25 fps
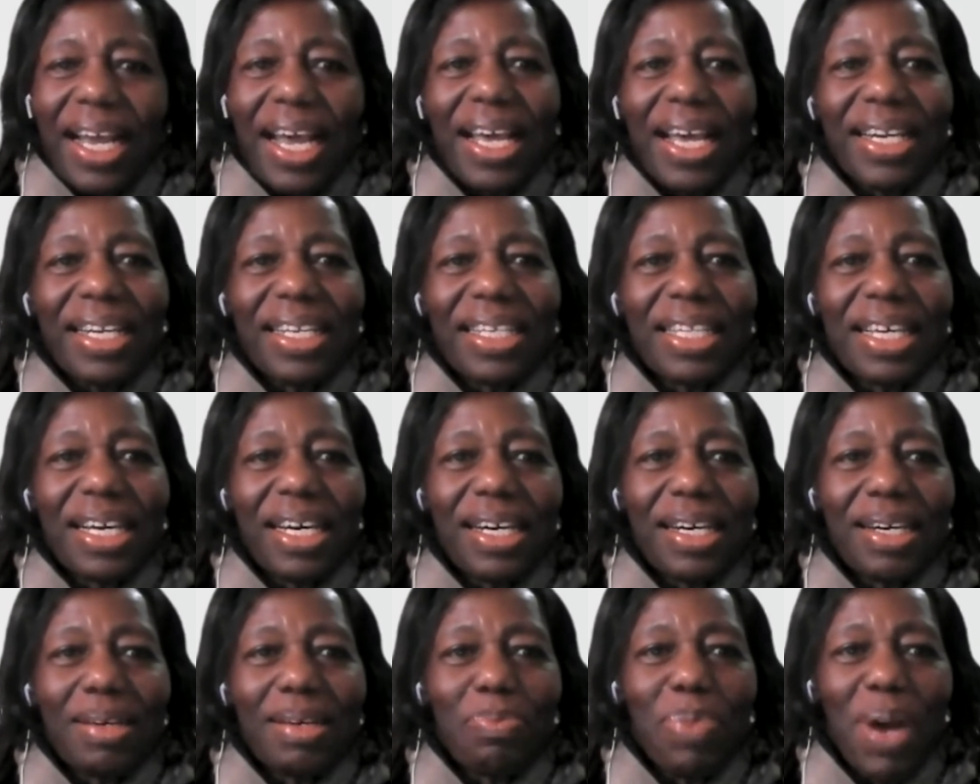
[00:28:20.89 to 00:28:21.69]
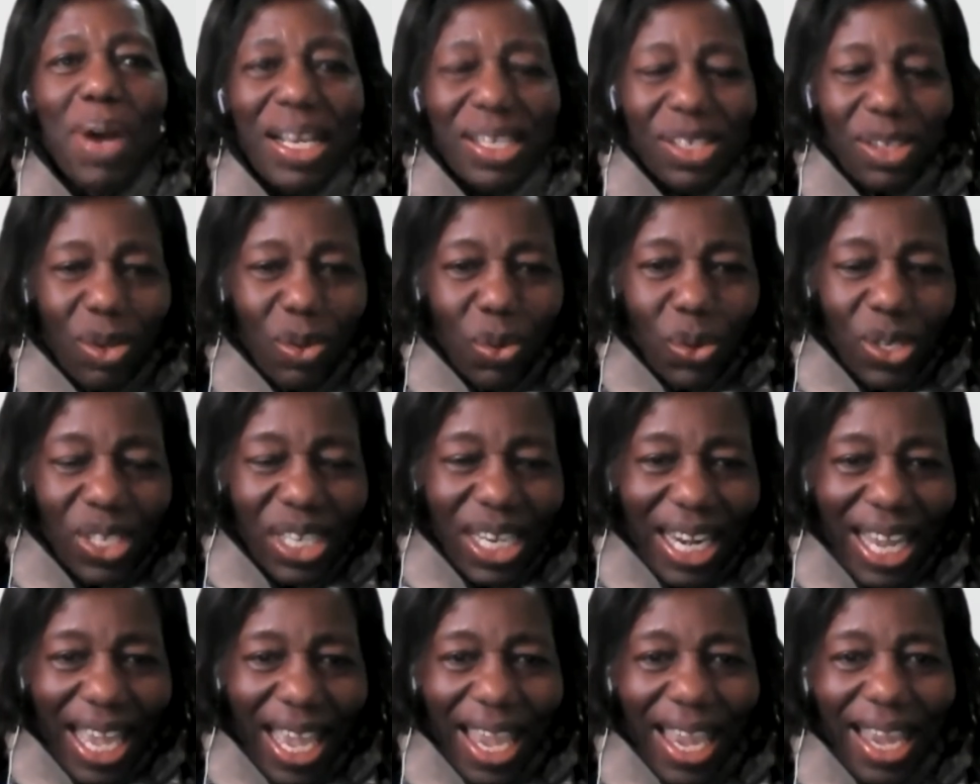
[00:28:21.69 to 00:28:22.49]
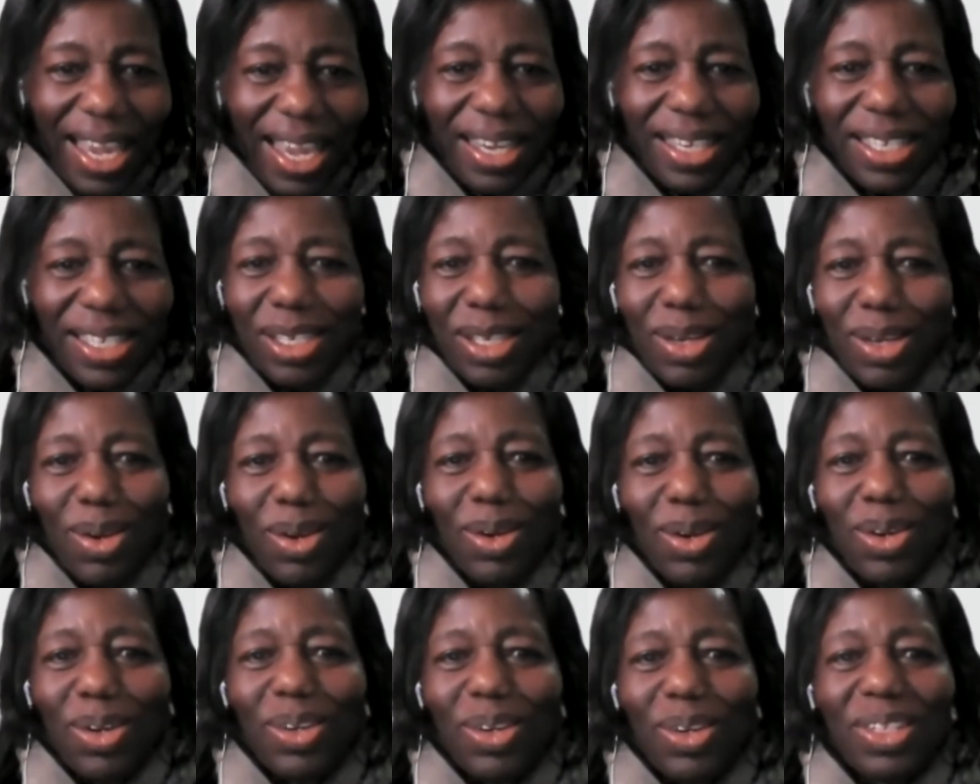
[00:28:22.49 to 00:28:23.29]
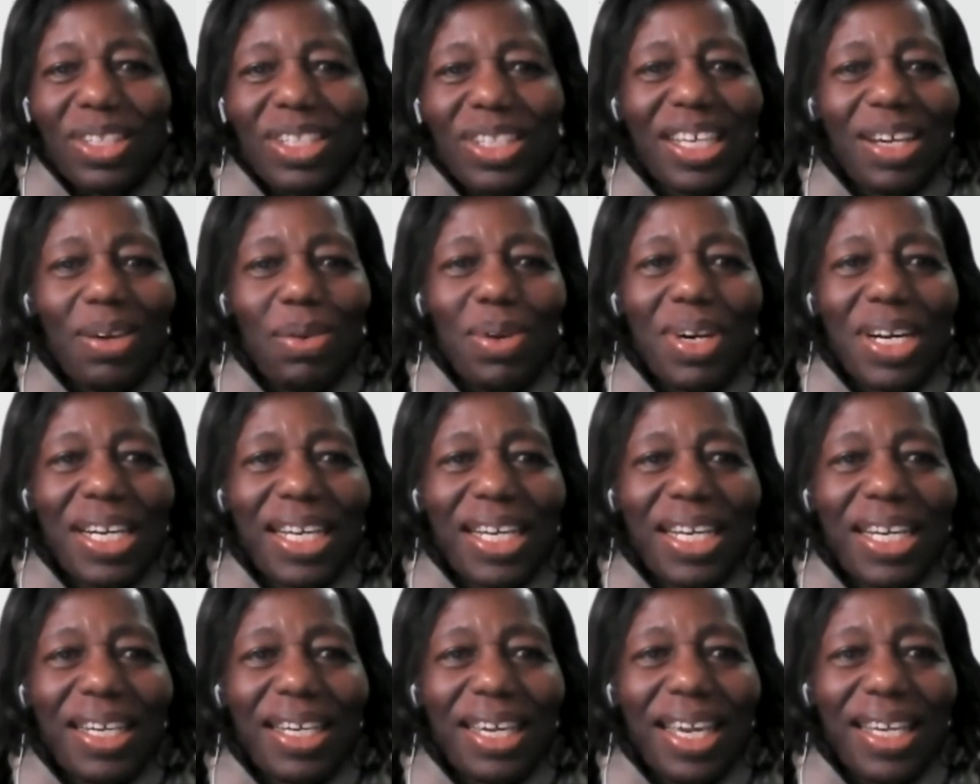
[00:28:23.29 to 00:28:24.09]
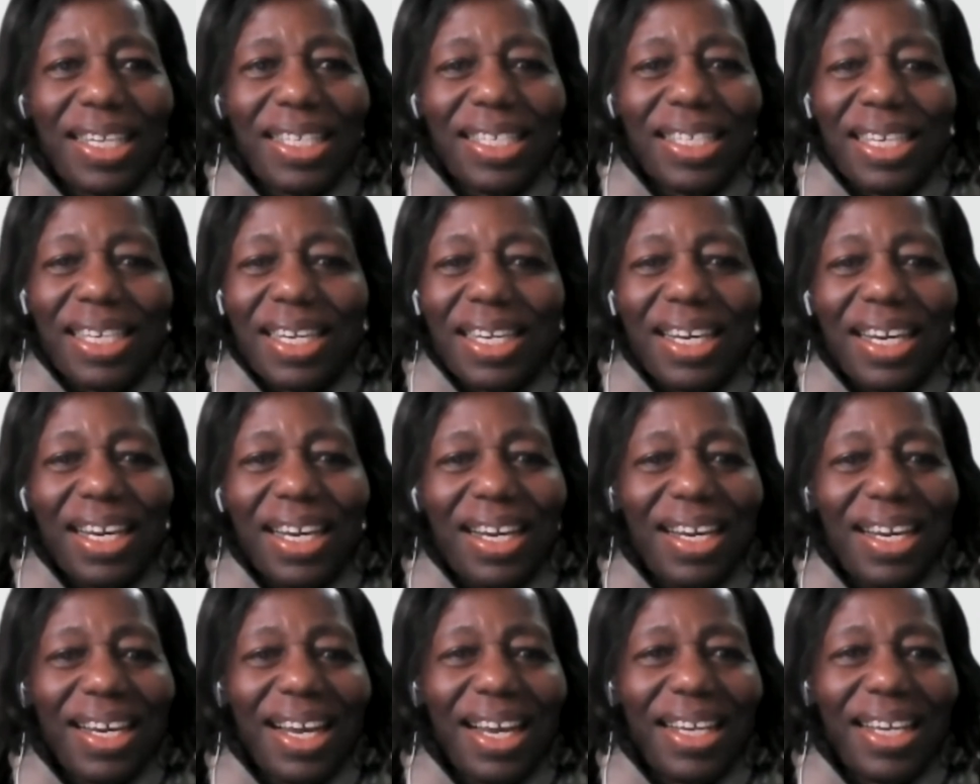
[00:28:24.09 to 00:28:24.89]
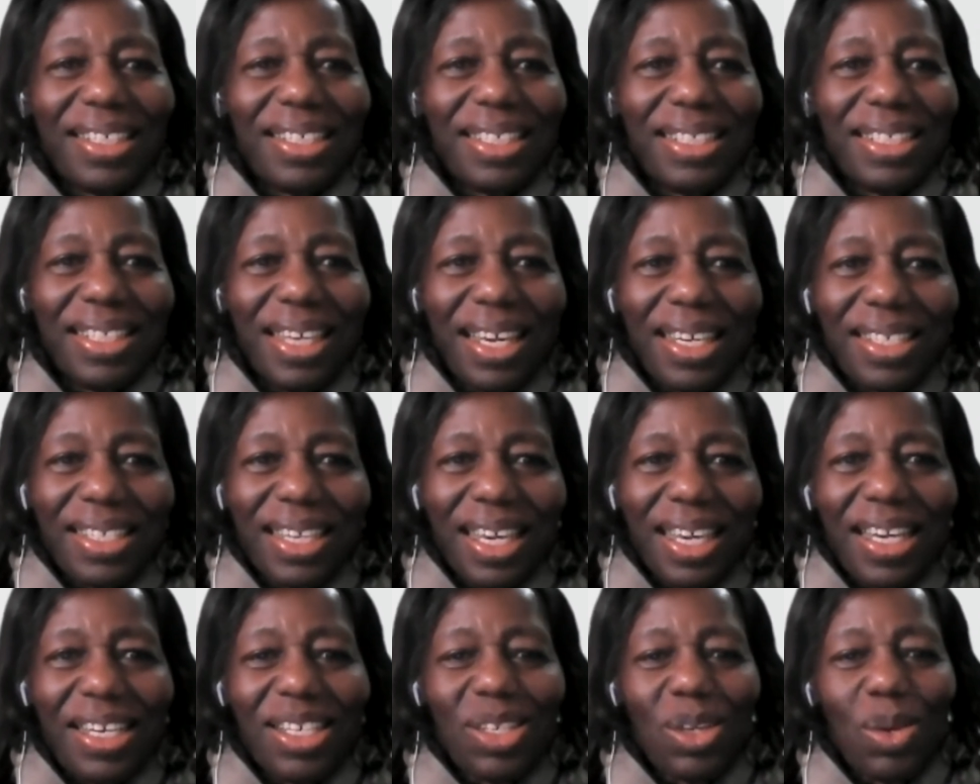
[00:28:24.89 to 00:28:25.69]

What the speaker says: and the person was late, so they were getting agitated.